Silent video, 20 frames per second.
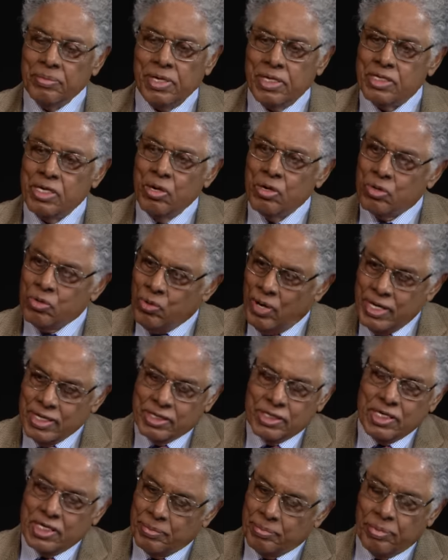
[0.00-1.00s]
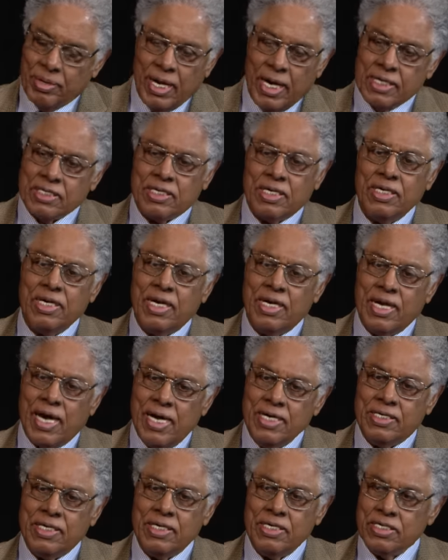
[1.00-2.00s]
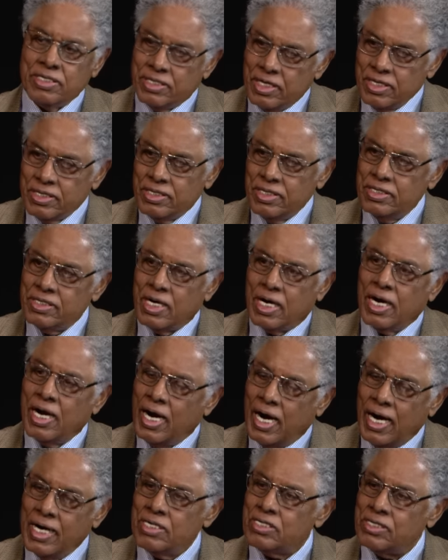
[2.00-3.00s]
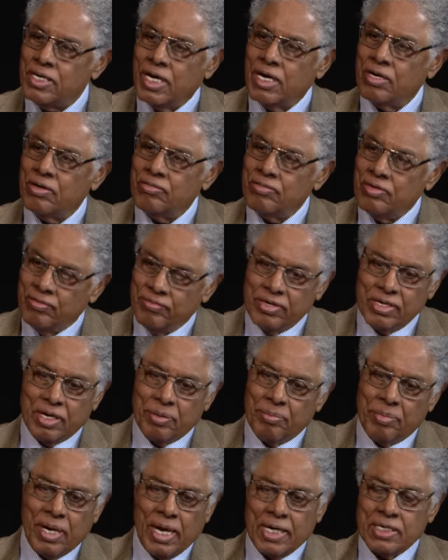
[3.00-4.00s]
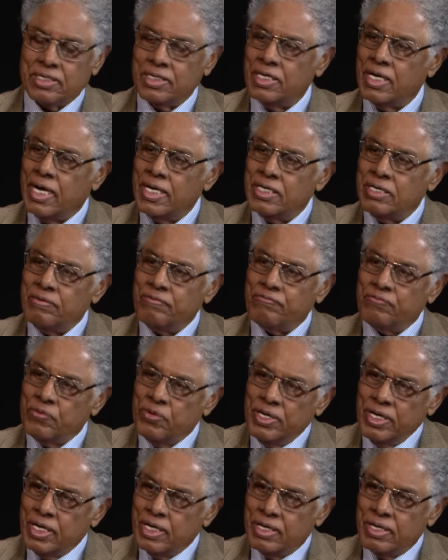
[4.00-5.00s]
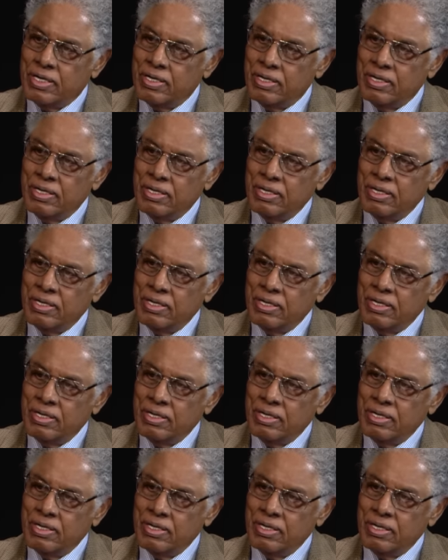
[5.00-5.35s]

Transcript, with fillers: there's no question that blacks in the 1960s had a higher standard of living than blacks in 1940.